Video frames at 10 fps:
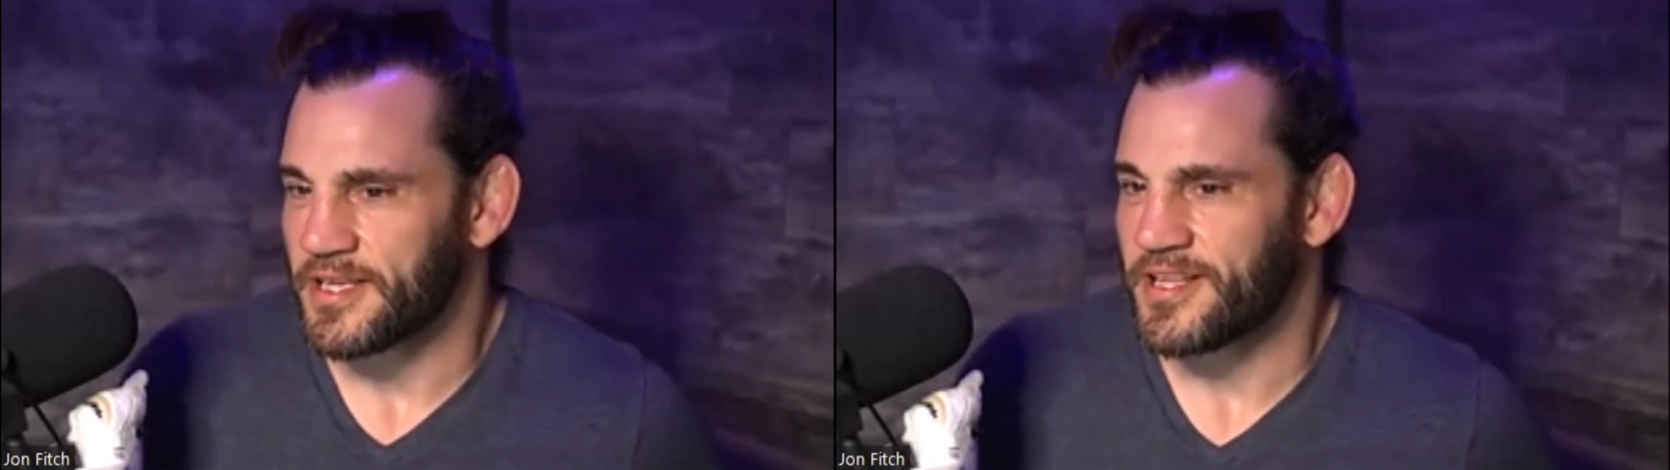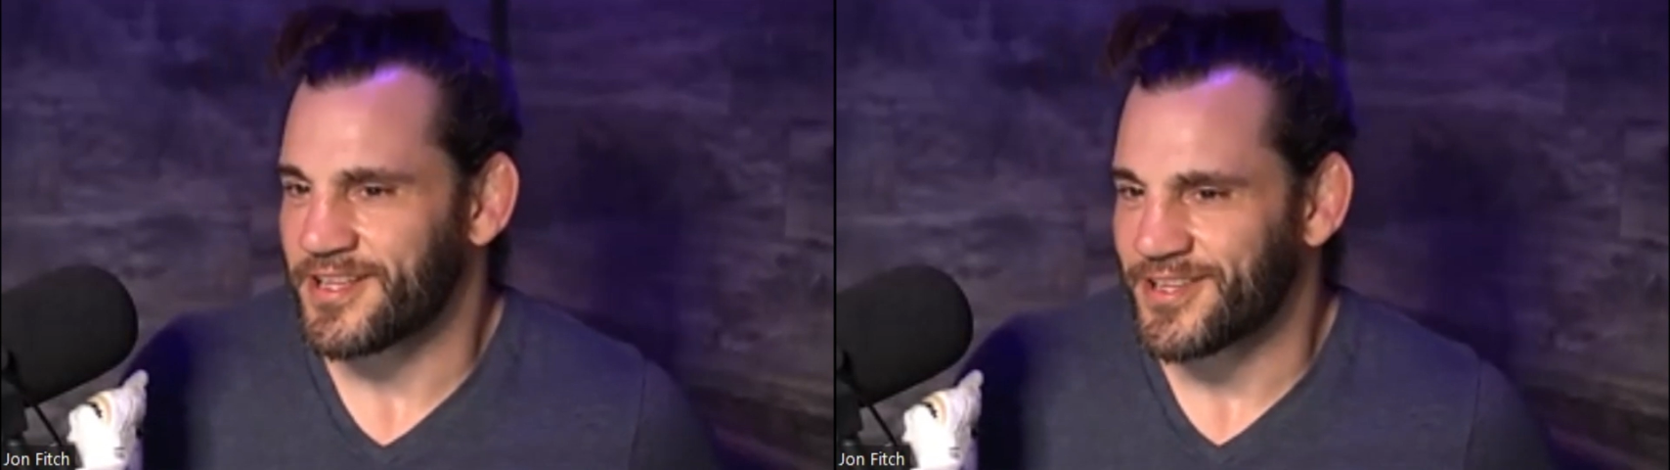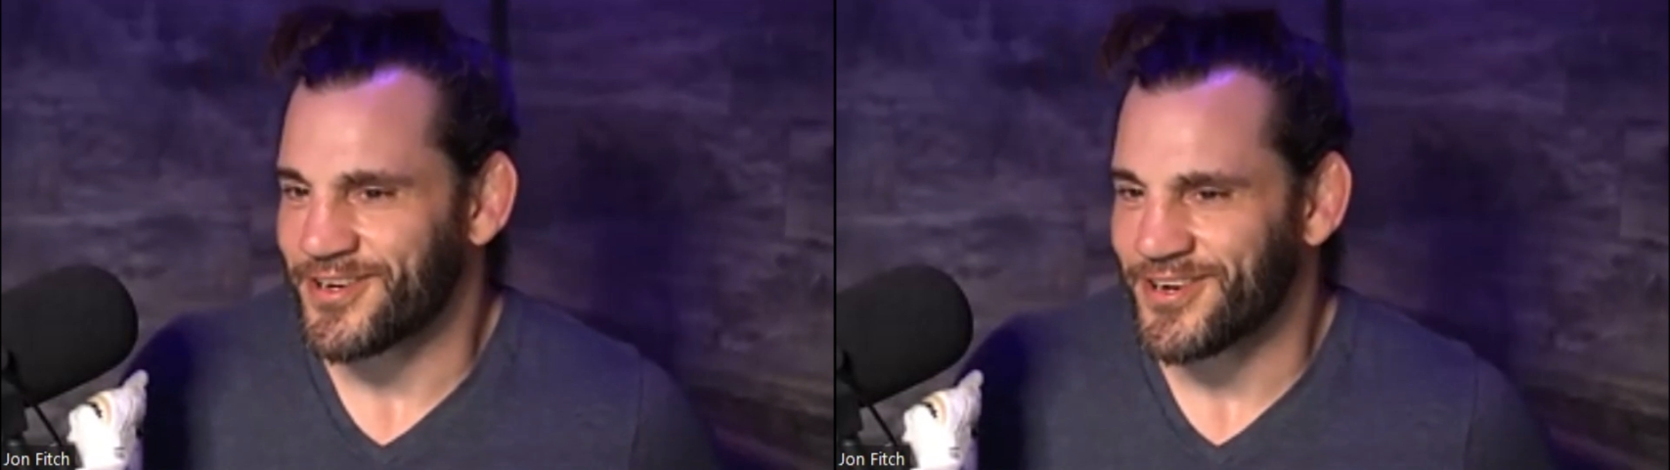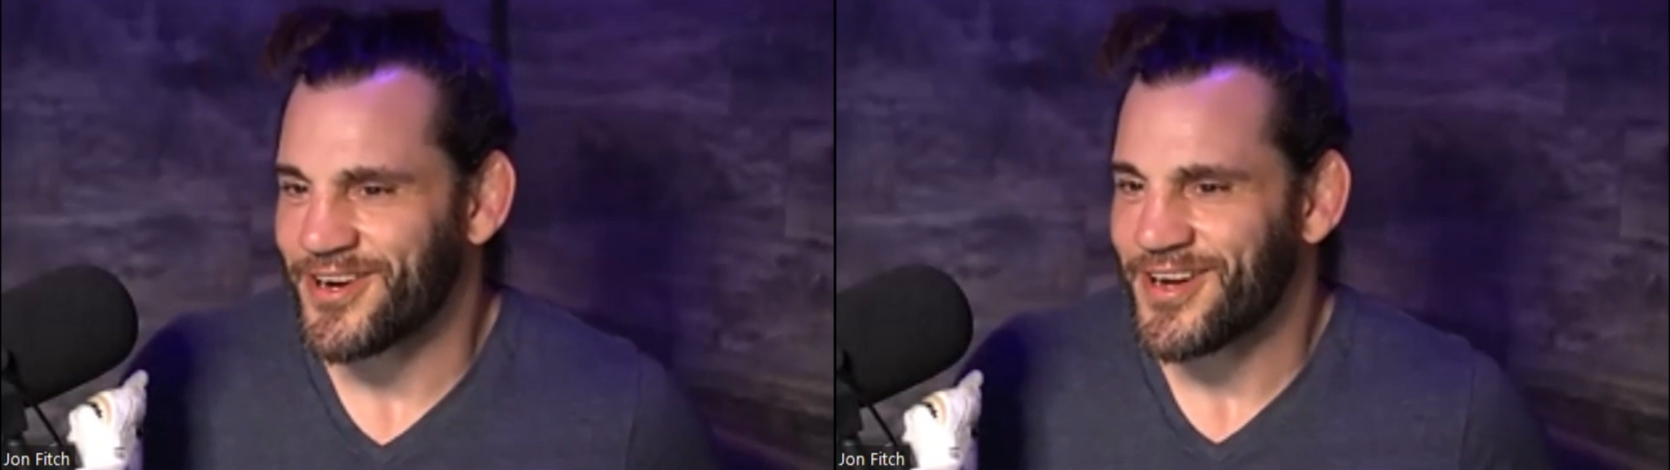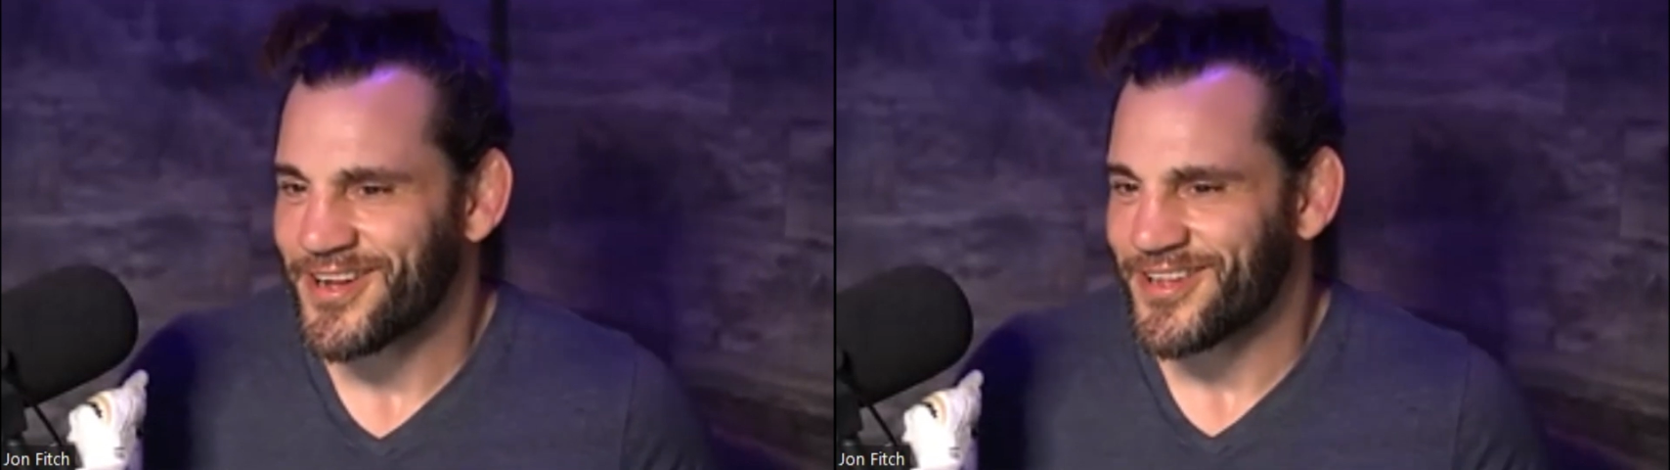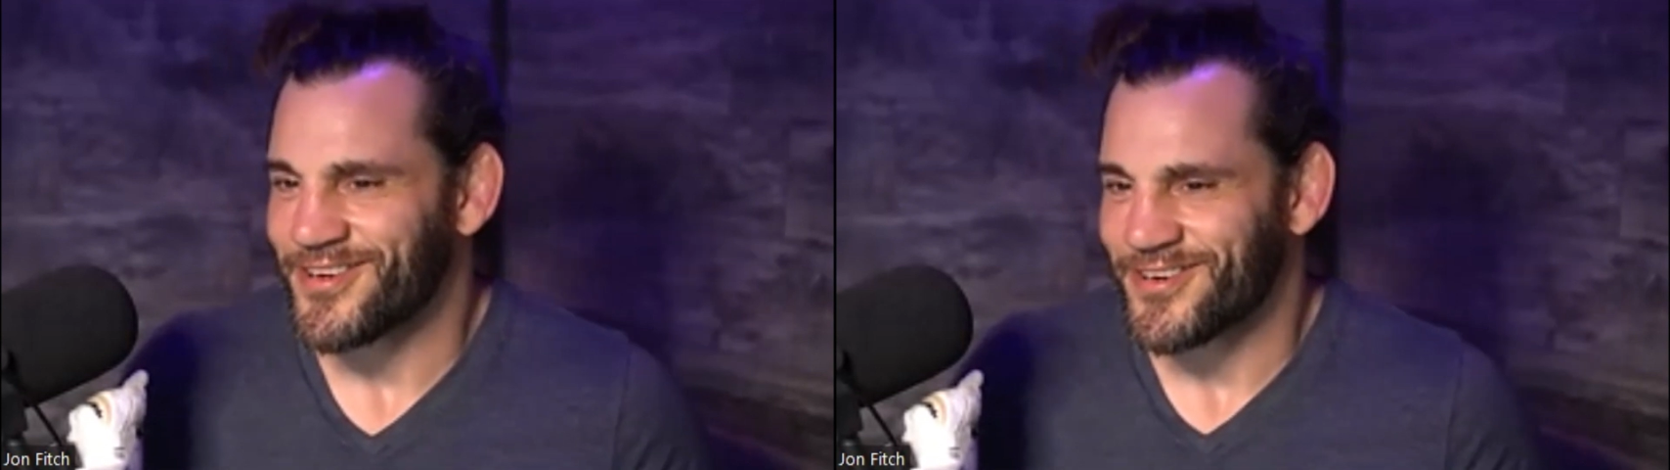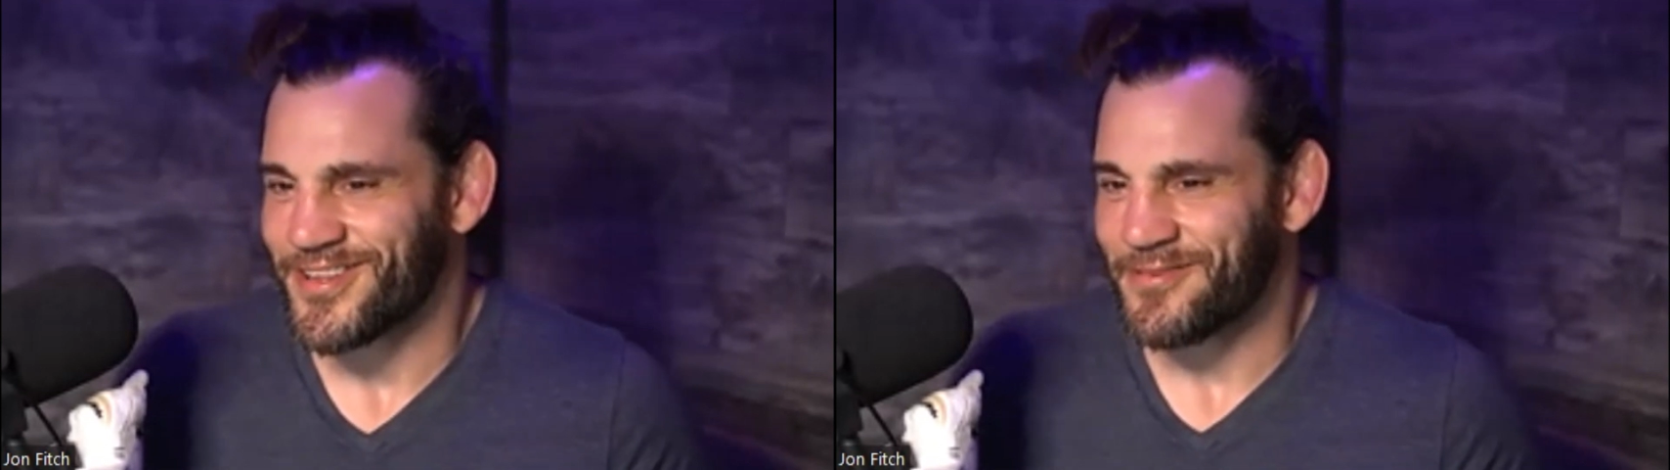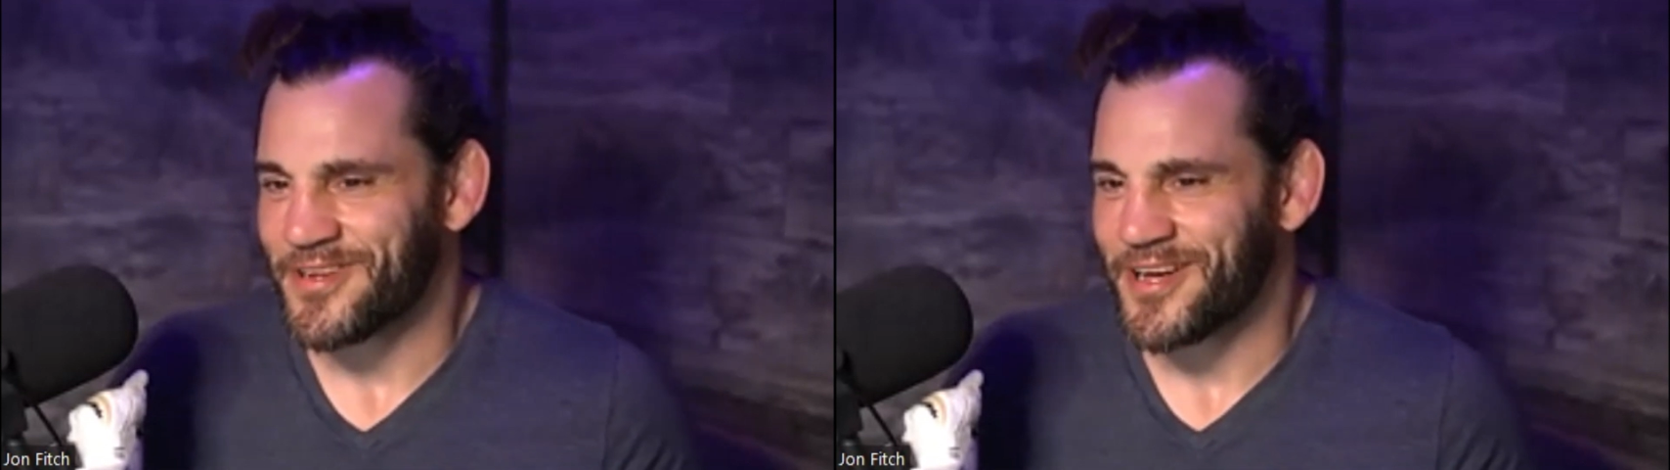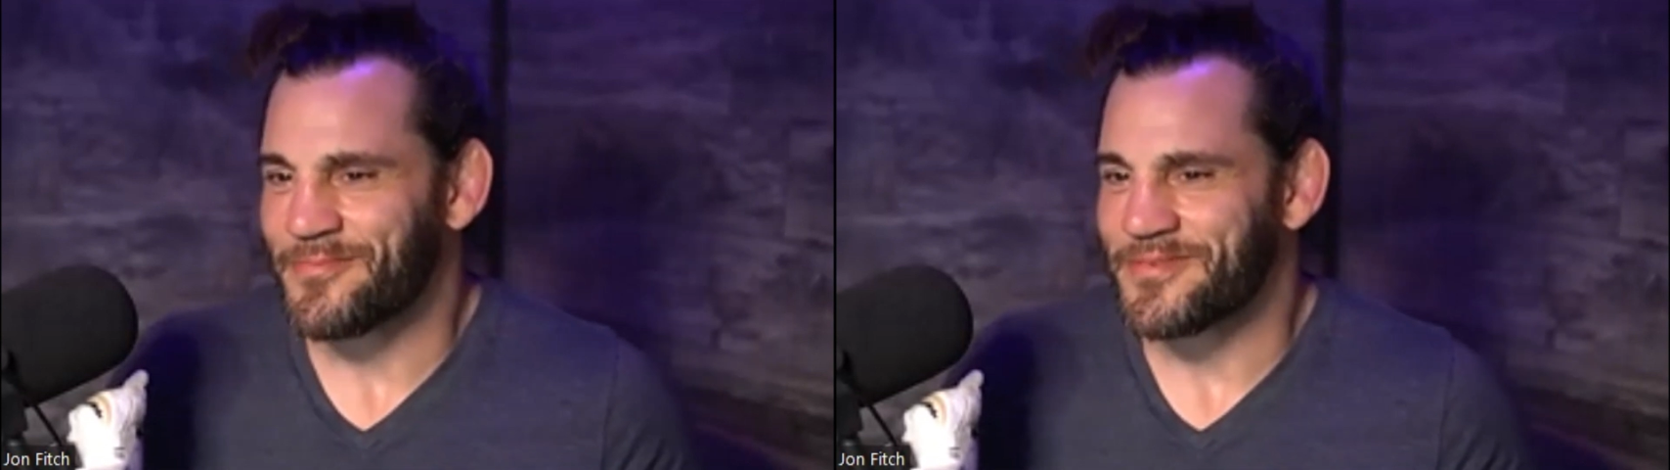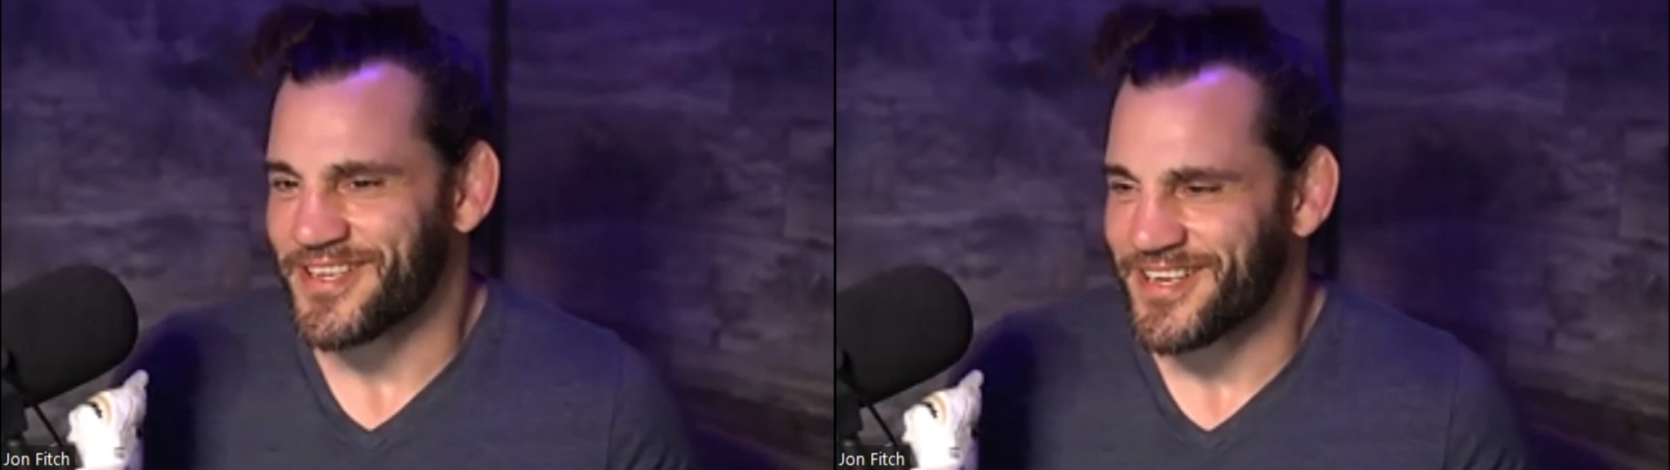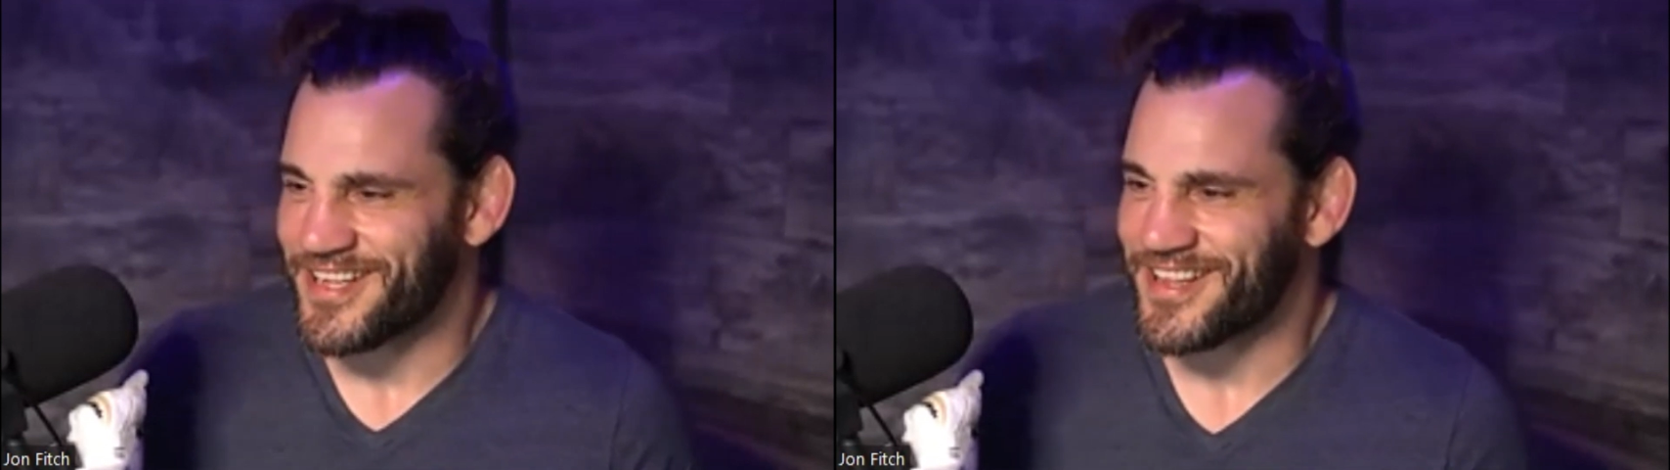think they're they're they've upped it.